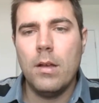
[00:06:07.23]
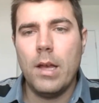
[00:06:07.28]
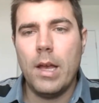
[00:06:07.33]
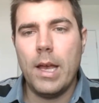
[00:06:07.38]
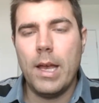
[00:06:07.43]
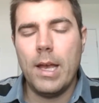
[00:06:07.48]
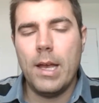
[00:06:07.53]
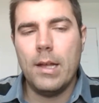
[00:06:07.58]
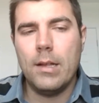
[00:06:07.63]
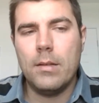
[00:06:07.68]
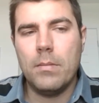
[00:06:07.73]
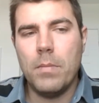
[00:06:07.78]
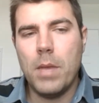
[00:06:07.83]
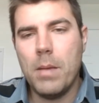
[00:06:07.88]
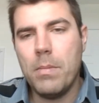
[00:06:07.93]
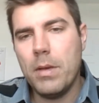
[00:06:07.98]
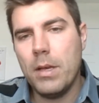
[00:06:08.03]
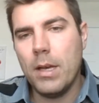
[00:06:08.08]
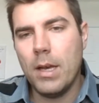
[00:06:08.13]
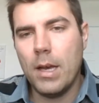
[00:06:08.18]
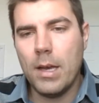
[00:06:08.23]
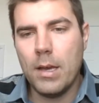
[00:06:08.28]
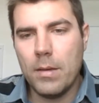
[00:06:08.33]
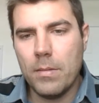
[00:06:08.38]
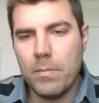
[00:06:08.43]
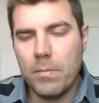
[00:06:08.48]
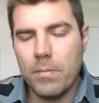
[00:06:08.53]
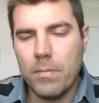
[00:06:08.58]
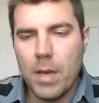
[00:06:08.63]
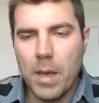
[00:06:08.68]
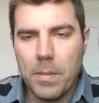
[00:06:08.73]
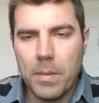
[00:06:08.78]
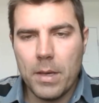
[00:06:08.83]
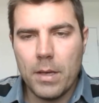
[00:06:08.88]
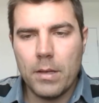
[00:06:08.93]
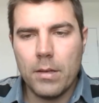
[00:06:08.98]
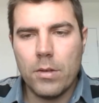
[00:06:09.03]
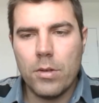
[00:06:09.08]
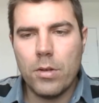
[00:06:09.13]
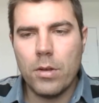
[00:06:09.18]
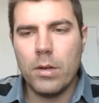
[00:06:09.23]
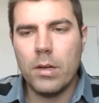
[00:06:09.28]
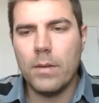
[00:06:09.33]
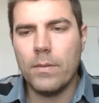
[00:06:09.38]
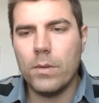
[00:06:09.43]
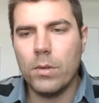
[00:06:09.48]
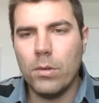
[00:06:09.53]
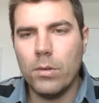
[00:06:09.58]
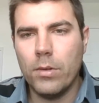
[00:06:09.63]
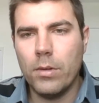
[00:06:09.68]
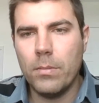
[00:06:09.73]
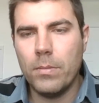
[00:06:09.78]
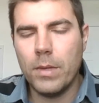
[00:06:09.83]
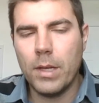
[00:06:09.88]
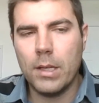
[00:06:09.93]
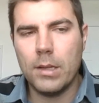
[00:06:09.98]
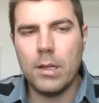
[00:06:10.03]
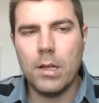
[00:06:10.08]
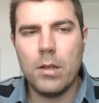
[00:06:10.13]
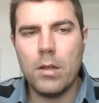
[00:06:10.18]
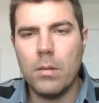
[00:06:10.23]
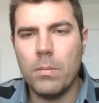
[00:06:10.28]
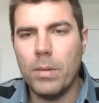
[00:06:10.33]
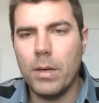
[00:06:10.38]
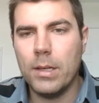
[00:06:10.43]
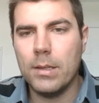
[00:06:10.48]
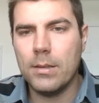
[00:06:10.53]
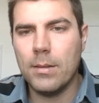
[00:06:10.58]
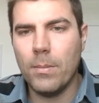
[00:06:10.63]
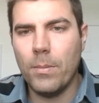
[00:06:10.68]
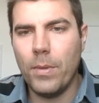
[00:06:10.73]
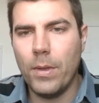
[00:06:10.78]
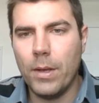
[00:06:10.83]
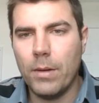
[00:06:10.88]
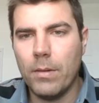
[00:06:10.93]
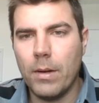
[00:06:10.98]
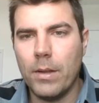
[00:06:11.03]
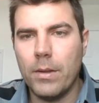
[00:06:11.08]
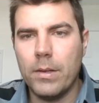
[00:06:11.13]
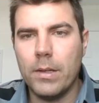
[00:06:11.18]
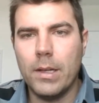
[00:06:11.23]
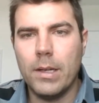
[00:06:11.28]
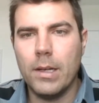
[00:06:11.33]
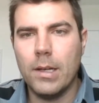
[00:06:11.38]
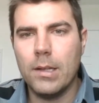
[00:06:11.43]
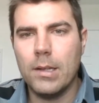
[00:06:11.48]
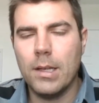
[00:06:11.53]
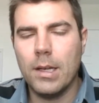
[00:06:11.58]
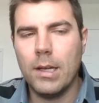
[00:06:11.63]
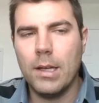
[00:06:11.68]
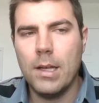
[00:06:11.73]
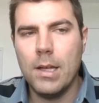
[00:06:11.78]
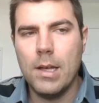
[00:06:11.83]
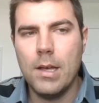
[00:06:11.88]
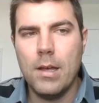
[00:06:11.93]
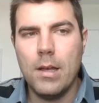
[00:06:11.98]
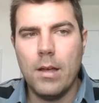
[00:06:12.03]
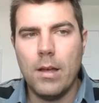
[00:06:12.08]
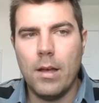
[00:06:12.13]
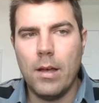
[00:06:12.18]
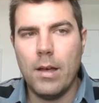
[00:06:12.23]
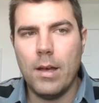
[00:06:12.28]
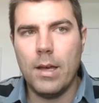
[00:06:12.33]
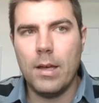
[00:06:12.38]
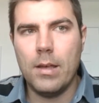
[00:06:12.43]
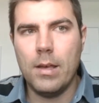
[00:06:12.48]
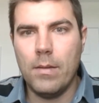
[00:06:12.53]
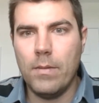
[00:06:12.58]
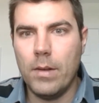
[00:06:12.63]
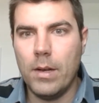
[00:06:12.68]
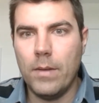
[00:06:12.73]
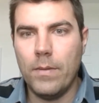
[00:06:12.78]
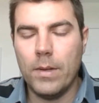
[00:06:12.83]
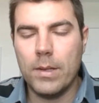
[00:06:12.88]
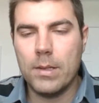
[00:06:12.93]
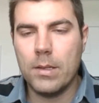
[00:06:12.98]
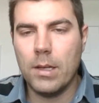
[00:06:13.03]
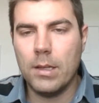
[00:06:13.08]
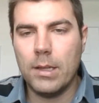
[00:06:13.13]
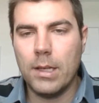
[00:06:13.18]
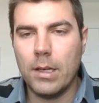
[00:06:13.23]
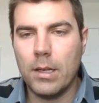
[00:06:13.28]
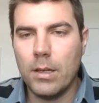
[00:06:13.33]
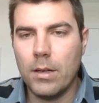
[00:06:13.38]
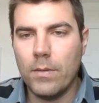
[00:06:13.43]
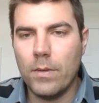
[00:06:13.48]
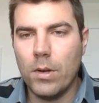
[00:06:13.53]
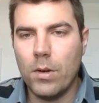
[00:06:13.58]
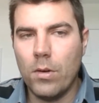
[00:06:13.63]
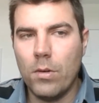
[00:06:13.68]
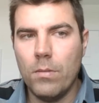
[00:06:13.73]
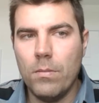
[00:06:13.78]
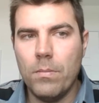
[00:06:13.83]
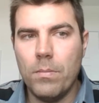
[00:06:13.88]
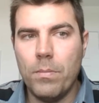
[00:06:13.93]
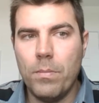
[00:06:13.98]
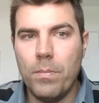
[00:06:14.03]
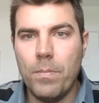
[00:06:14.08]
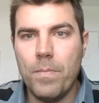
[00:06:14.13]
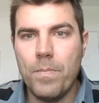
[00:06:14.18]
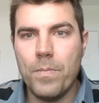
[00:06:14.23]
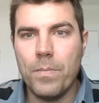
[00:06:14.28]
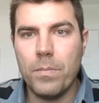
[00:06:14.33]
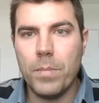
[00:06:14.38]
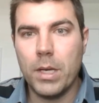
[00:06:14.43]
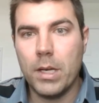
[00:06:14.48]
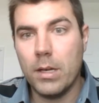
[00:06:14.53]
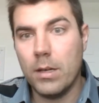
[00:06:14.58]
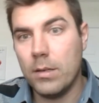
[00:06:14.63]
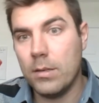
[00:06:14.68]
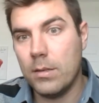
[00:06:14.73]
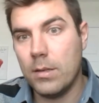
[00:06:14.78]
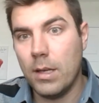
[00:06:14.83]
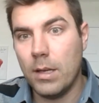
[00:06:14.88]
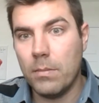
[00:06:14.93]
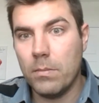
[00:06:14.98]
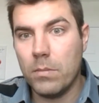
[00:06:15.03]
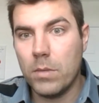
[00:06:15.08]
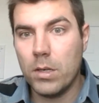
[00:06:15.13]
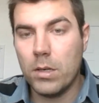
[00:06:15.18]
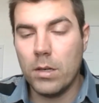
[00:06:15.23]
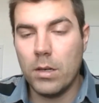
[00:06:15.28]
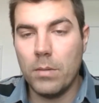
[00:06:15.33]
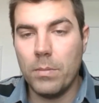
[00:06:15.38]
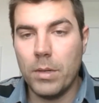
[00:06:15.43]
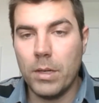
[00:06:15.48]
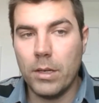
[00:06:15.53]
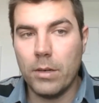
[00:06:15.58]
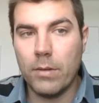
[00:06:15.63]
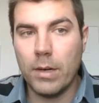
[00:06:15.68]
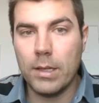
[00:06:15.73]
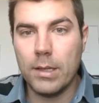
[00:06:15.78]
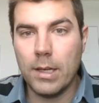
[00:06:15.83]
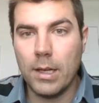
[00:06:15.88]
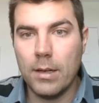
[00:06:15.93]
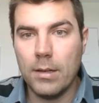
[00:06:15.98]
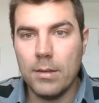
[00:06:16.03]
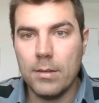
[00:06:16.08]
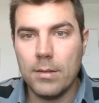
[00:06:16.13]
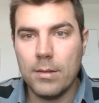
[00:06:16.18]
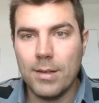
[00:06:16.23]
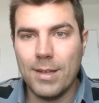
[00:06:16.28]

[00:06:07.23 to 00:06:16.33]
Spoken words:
And maybe I shouldn't have told them that they should buy something rather than nothing, even if it's not that good of a home, because they could have been great tenants.